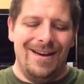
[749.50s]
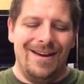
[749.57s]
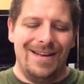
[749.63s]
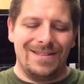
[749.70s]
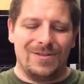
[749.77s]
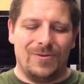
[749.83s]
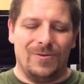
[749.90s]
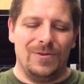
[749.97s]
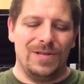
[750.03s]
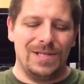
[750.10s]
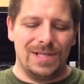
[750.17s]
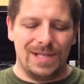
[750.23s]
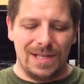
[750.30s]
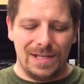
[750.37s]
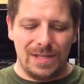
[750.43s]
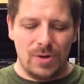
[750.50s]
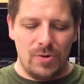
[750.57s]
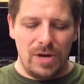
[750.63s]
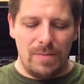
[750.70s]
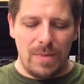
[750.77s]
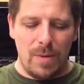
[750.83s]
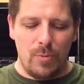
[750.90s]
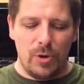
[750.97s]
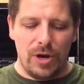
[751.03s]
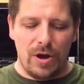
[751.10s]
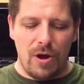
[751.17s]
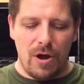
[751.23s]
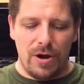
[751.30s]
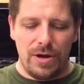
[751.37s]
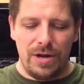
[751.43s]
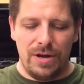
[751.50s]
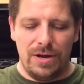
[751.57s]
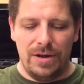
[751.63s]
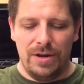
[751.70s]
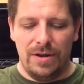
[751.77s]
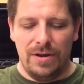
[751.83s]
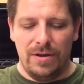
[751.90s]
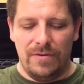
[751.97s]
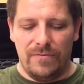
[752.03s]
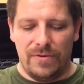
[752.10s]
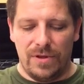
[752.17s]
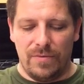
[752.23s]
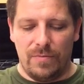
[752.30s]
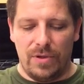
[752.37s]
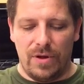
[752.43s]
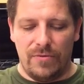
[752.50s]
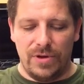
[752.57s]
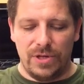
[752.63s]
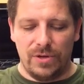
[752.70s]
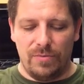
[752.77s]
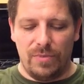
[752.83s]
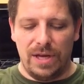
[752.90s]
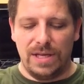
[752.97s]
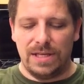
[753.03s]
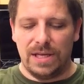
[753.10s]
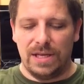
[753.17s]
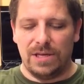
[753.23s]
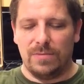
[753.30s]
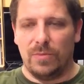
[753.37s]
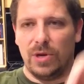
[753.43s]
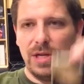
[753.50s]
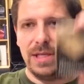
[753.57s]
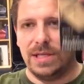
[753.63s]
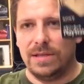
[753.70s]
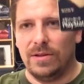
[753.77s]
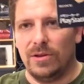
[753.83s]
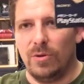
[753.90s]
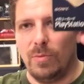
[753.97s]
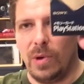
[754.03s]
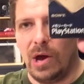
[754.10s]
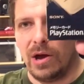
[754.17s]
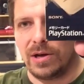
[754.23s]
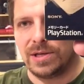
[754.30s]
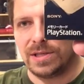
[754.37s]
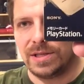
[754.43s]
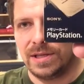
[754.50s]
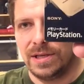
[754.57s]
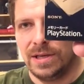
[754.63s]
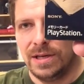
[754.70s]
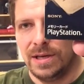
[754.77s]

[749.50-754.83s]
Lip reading: That's cool. This is a Sony memory card for the original PlayStation, but it's in a little box.